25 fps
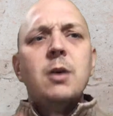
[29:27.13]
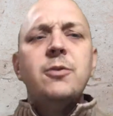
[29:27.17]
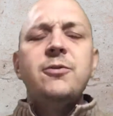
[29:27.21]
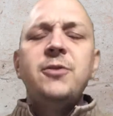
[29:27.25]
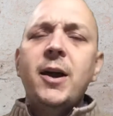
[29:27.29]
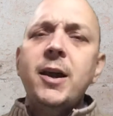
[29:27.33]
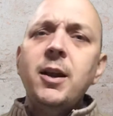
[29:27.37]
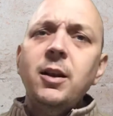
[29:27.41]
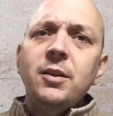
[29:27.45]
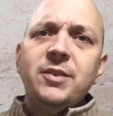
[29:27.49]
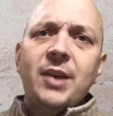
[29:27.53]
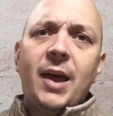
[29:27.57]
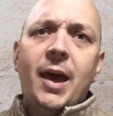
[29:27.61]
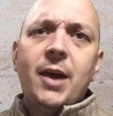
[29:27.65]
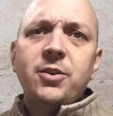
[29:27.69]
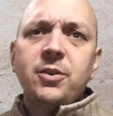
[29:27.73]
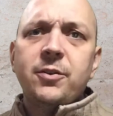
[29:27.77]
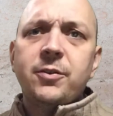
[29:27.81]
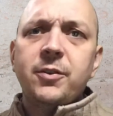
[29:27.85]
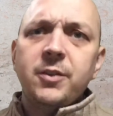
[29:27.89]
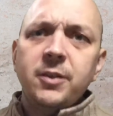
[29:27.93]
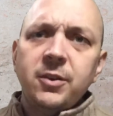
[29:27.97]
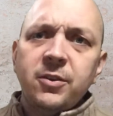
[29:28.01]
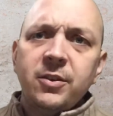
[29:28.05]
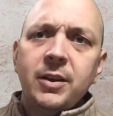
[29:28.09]
final task
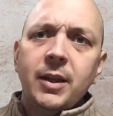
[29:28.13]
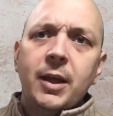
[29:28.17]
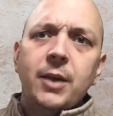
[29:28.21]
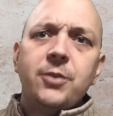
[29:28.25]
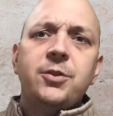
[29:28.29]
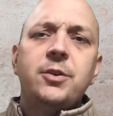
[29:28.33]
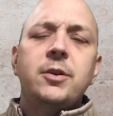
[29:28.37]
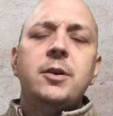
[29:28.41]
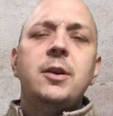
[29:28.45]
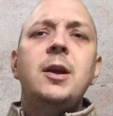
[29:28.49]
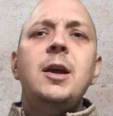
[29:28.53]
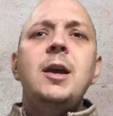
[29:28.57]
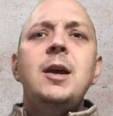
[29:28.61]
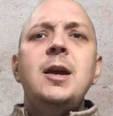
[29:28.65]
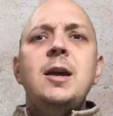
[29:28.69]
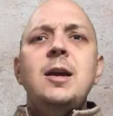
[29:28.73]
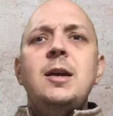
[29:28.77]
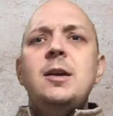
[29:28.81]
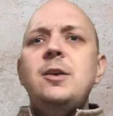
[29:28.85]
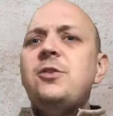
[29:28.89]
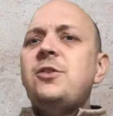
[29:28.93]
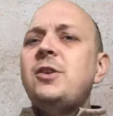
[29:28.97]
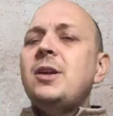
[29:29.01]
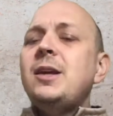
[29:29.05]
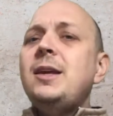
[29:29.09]
for this lesson
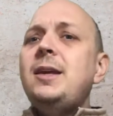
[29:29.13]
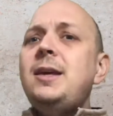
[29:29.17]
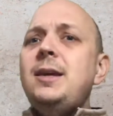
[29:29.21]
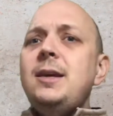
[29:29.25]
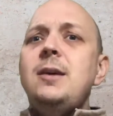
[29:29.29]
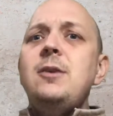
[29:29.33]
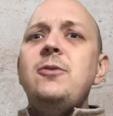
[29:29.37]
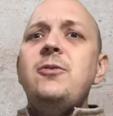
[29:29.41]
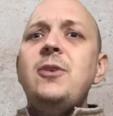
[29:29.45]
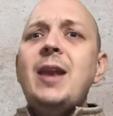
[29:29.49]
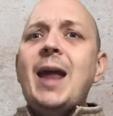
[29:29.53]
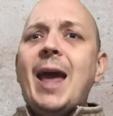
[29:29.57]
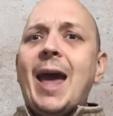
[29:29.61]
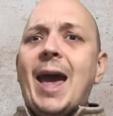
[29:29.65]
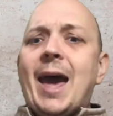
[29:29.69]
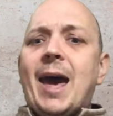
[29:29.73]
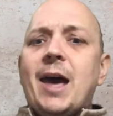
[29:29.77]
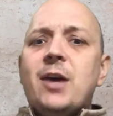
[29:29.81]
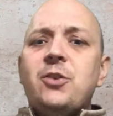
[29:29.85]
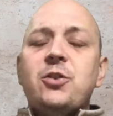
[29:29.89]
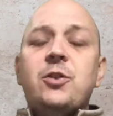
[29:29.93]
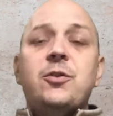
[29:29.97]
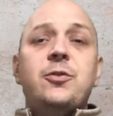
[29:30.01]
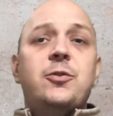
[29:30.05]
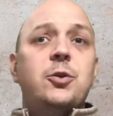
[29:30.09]
is to give and
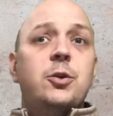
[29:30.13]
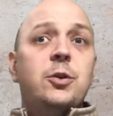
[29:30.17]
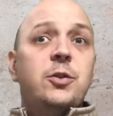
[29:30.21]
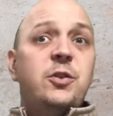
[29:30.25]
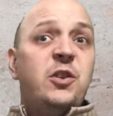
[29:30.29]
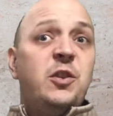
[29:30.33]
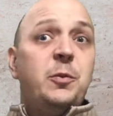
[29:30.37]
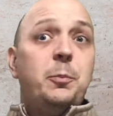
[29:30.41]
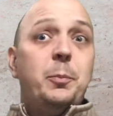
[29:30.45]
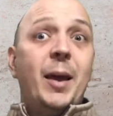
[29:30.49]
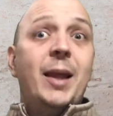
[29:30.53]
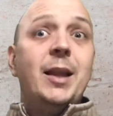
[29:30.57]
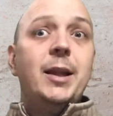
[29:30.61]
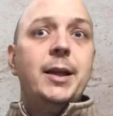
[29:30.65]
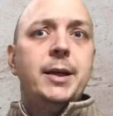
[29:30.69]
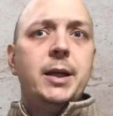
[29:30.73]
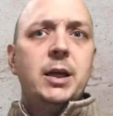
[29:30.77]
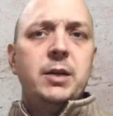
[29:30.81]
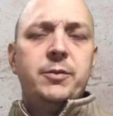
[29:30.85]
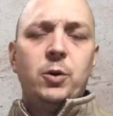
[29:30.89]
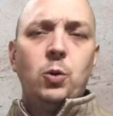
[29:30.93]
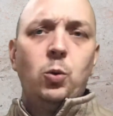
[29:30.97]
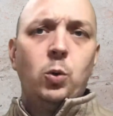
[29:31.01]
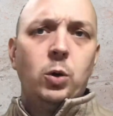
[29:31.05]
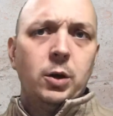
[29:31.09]
ask for spelling
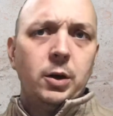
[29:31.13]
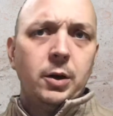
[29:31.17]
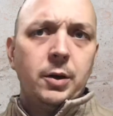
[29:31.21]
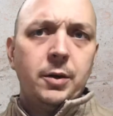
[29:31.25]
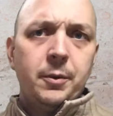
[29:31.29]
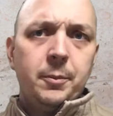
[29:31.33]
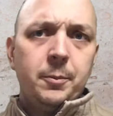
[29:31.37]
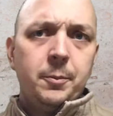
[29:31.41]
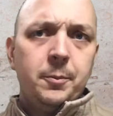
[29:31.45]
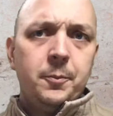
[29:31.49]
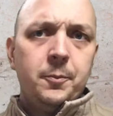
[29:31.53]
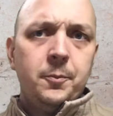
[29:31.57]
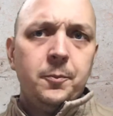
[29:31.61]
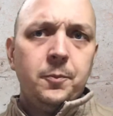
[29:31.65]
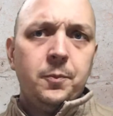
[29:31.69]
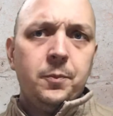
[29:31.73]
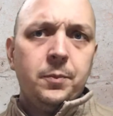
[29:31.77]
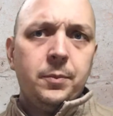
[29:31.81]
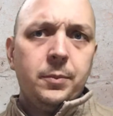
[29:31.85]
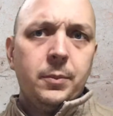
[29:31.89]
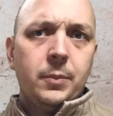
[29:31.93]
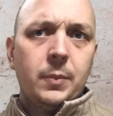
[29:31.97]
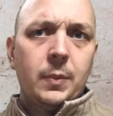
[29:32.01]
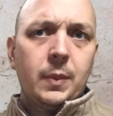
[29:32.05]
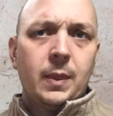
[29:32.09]
of a word.
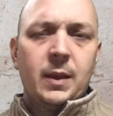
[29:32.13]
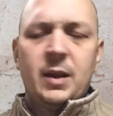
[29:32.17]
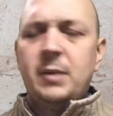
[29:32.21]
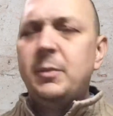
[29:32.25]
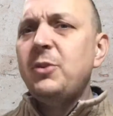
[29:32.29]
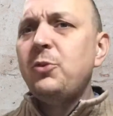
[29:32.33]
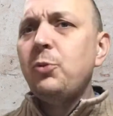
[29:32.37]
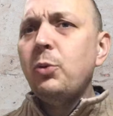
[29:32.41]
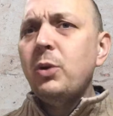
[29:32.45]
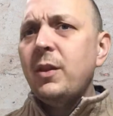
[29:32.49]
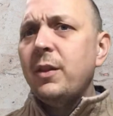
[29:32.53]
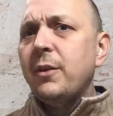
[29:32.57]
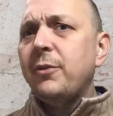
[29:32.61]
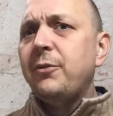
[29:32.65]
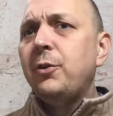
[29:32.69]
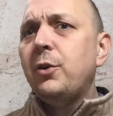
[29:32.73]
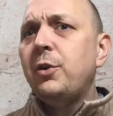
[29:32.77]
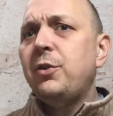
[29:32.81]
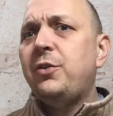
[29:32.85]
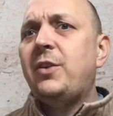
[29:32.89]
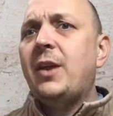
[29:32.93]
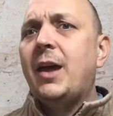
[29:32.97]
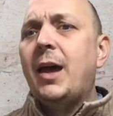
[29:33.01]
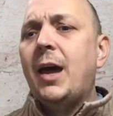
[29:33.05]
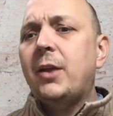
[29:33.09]
Now, it's one of the
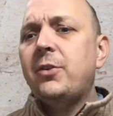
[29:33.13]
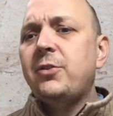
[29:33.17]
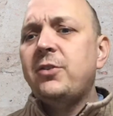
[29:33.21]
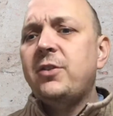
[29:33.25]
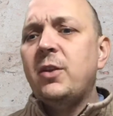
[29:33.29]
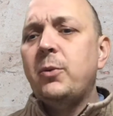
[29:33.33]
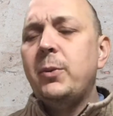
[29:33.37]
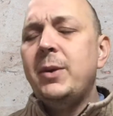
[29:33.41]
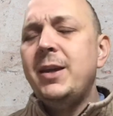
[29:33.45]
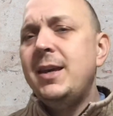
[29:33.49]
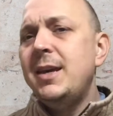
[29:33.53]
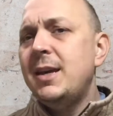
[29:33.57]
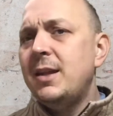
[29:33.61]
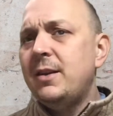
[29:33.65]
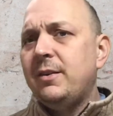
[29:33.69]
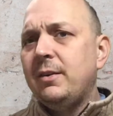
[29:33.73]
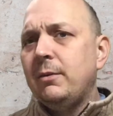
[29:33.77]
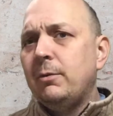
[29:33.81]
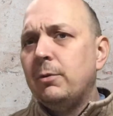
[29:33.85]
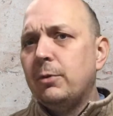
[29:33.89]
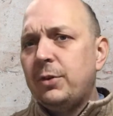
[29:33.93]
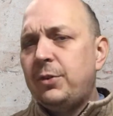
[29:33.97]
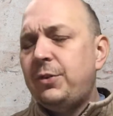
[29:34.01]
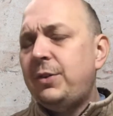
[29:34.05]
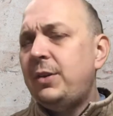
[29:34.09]
first tasks that we get to
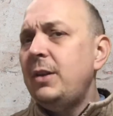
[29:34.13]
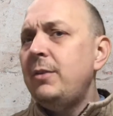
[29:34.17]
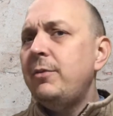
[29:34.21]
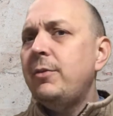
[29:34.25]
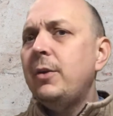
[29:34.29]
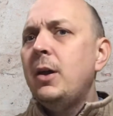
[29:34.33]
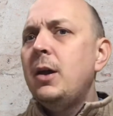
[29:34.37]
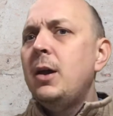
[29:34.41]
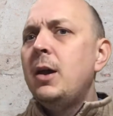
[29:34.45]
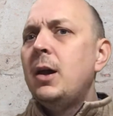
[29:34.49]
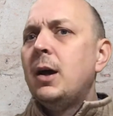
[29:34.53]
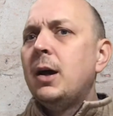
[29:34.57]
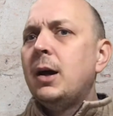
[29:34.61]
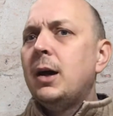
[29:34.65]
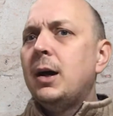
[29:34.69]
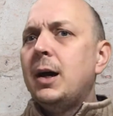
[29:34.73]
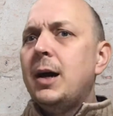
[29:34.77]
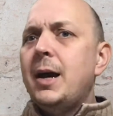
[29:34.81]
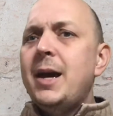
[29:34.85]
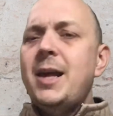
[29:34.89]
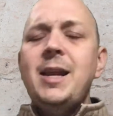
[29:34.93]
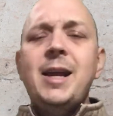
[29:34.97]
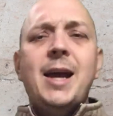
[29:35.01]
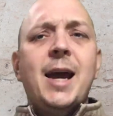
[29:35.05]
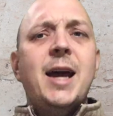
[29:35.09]
receive
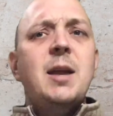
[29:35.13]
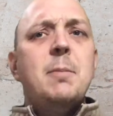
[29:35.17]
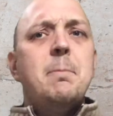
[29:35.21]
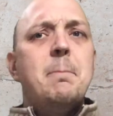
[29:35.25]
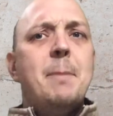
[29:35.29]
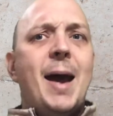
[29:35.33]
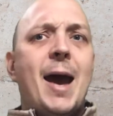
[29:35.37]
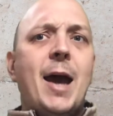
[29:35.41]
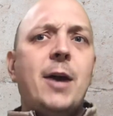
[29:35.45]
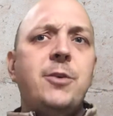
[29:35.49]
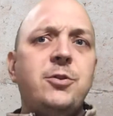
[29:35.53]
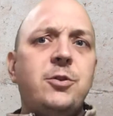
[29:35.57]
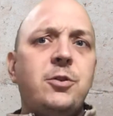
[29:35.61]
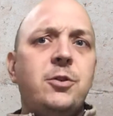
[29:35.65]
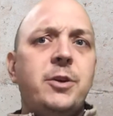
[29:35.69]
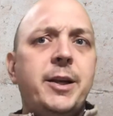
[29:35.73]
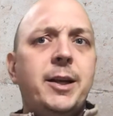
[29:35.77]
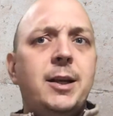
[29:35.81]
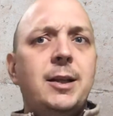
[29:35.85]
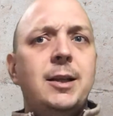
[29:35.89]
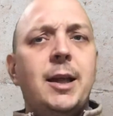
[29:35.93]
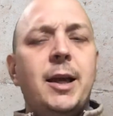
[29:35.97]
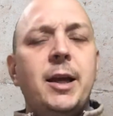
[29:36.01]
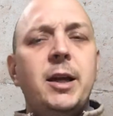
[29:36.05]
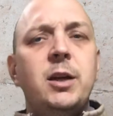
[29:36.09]
any kind of mastery in
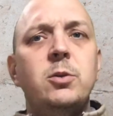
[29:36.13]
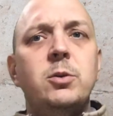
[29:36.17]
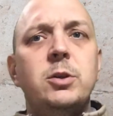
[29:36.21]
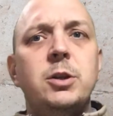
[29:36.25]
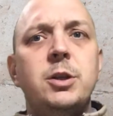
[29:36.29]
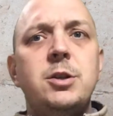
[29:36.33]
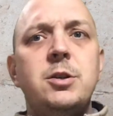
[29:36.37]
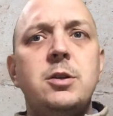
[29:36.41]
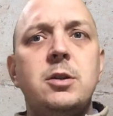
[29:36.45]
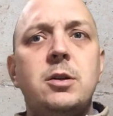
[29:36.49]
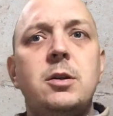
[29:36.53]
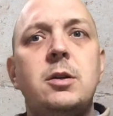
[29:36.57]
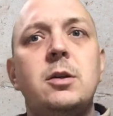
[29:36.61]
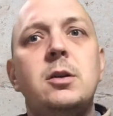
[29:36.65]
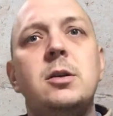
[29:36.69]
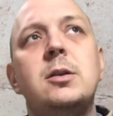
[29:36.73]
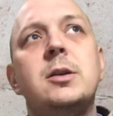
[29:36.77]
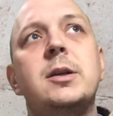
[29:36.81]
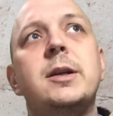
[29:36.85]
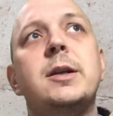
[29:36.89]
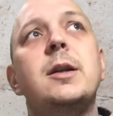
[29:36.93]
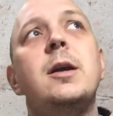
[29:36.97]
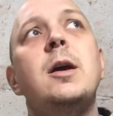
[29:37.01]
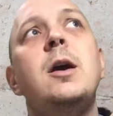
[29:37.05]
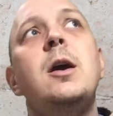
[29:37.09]
a language.
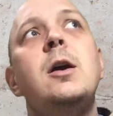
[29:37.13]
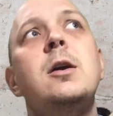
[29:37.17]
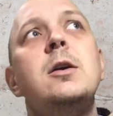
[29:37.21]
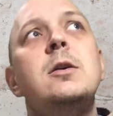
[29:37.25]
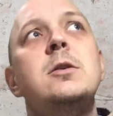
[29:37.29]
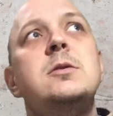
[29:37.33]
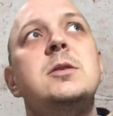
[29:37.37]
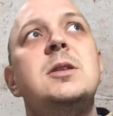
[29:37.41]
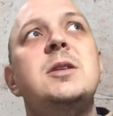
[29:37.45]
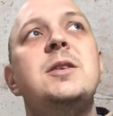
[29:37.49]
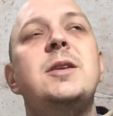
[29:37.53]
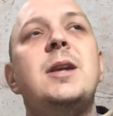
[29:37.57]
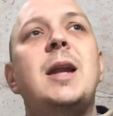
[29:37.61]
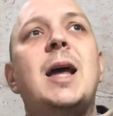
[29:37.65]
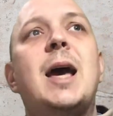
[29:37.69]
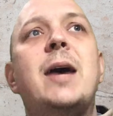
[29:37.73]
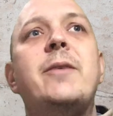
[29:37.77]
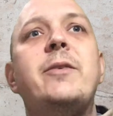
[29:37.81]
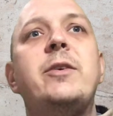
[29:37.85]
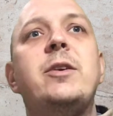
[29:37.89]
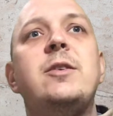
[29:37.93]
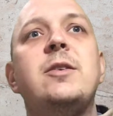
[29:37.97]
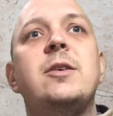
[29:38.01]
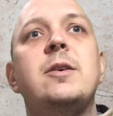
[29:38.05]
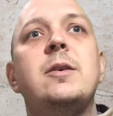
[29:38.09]
Right? Rather than
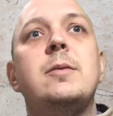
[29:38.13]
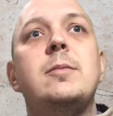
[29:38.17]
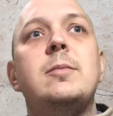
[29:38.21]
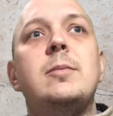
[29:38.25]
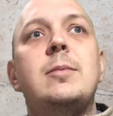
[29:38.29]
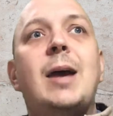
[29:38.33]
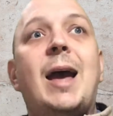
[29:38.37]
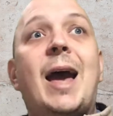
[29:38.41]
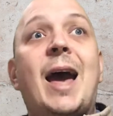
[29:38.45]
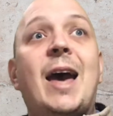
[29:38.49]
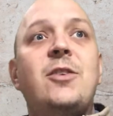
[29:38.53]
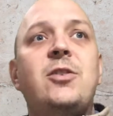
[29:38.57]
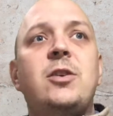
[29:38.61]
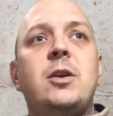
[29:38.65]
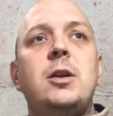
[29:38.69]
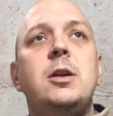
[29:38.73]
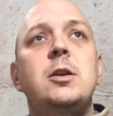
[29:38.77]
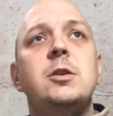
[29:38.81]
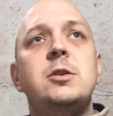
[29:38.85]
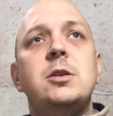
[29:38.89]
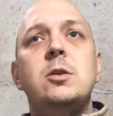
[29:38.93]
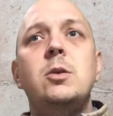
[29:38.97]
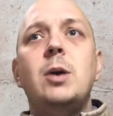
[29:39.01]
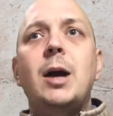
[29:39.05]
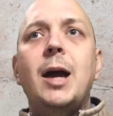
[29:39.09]
having to ask in
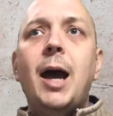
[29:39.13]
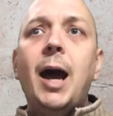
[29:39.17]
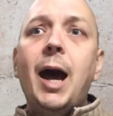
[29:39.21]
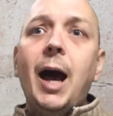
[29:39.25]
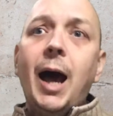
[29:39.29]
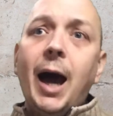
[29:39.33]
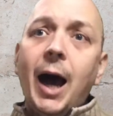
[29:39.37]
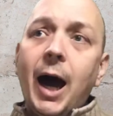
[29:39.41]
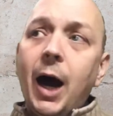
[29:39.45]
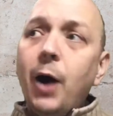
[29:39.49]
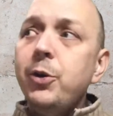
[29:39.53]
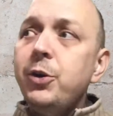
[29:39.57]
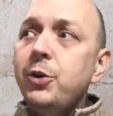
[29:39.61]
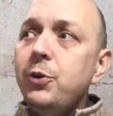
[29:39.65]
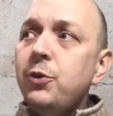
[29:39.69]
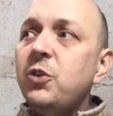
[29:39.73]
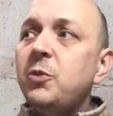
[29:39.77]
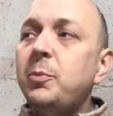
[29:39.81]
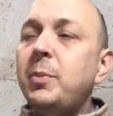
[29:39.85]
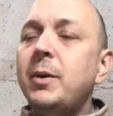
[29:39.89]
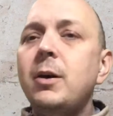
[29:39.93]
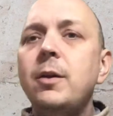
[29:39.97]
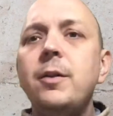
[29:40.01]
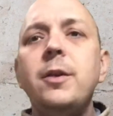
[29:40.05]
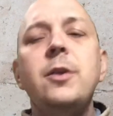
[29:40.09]
English, how do you
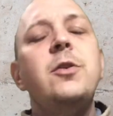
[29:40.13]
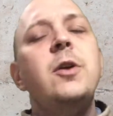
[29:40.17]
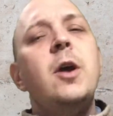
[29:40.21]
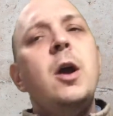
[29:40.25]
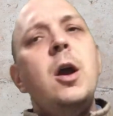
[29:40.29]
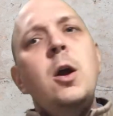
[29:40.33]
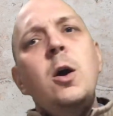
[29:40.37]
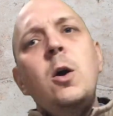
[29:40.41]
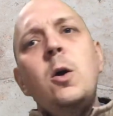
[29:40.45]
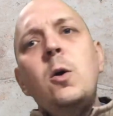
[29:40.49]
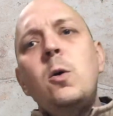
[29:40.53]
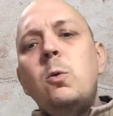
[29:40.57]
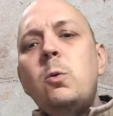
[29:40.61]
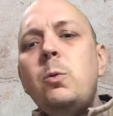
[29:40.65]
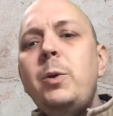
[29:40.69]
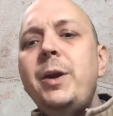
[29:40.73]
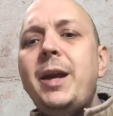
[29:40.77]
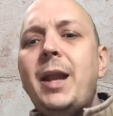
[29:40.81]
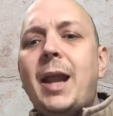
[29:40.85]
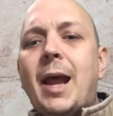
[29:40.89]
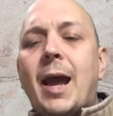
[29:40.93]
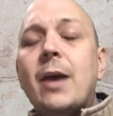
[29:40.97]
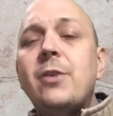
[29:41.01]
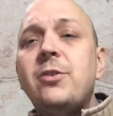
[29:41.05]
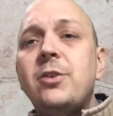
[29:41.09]
spell this? We can
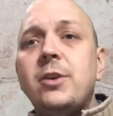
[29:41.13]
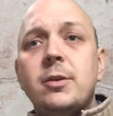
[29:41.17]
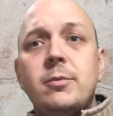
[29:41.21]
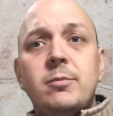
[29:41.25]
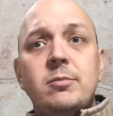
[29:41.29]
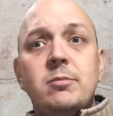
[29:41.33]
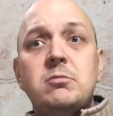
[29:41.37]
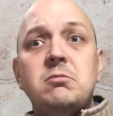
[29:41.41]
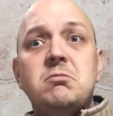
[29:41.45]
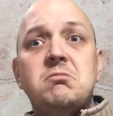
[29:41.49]
ask it